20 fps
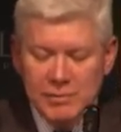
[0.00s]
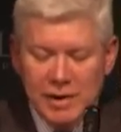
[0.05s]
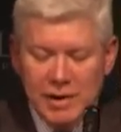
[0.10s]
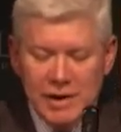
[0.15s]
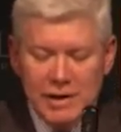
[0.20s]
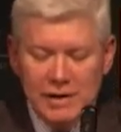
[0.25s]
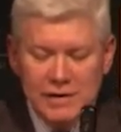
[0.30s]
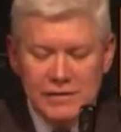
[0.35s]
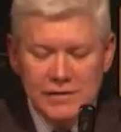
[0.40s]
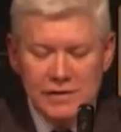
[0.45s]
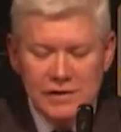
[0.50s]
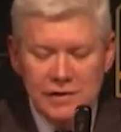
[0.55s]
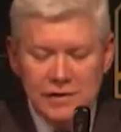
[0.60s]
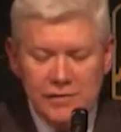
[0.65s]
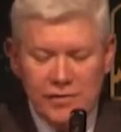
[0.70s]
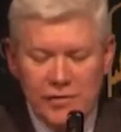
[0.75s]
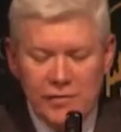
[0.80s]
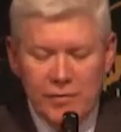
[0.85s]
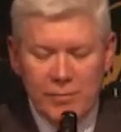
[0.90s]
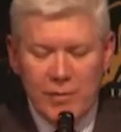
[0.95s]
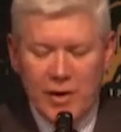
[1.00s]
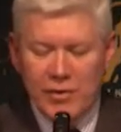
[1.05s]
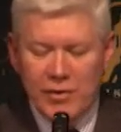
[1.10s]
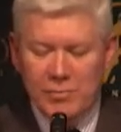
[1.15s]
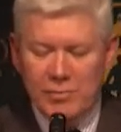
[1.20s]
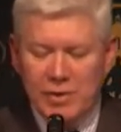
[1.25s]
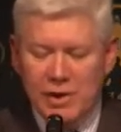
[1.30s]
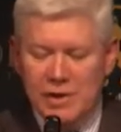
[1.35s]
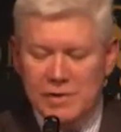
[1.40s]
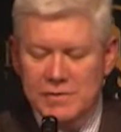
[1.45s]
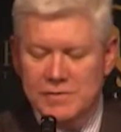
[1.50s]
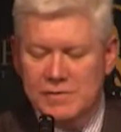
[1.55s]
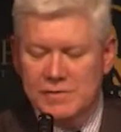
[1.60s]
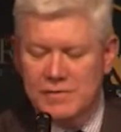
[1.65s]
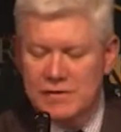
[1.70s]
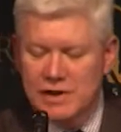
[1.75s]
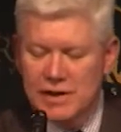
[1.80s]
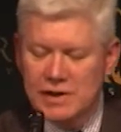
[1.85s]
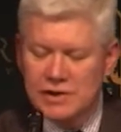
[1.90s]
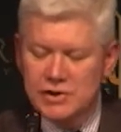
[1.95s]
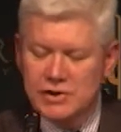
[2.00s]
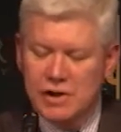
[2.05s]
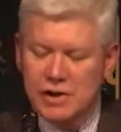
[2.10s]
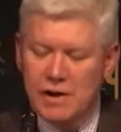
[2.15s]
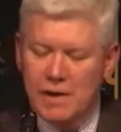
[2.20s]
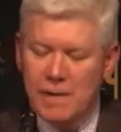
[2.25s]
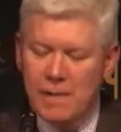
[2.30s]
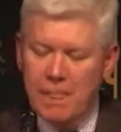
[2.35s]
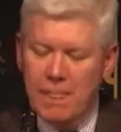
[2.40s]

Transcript: minds differ from other parts of nature